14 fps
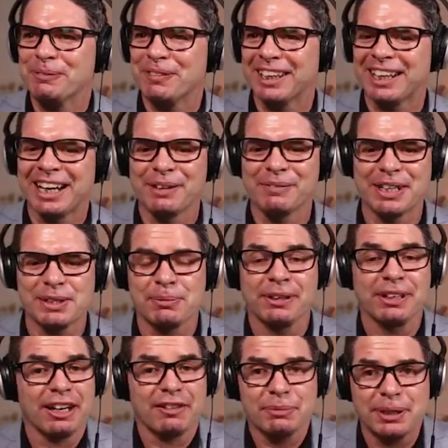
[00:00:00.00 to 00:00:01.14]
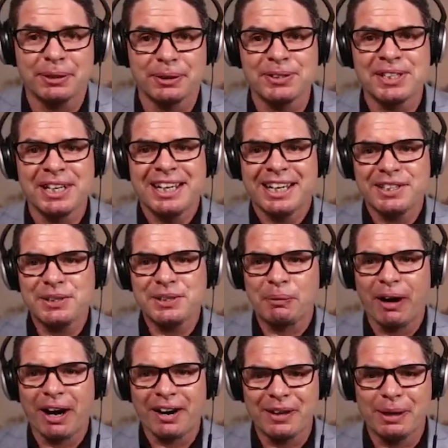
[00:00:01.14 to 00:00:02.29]
but it kind of makes me laugh because it's
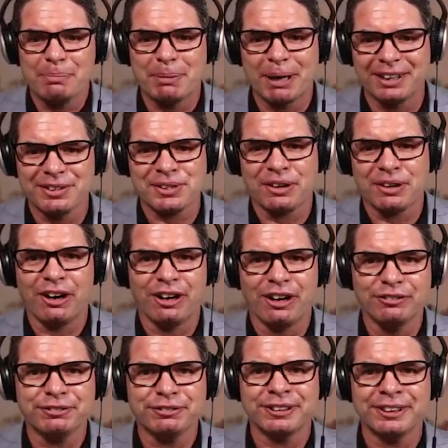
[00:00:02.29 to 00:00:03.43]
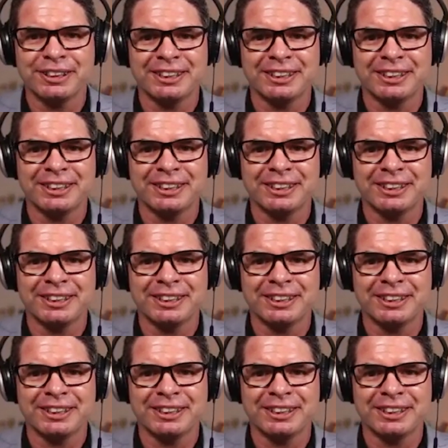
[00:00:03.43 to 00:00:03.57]
right on that balance of